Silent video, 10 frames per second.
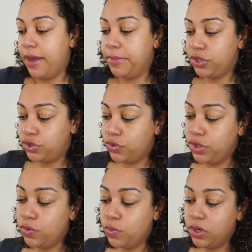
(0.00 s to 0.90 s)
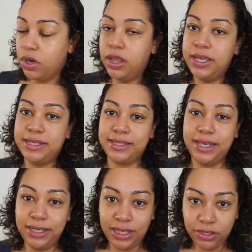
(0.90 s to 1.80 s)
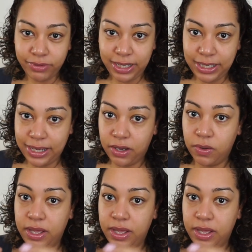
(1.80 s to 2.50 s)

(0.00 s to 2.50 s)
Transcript: I'm gonna show you what all is in here right now,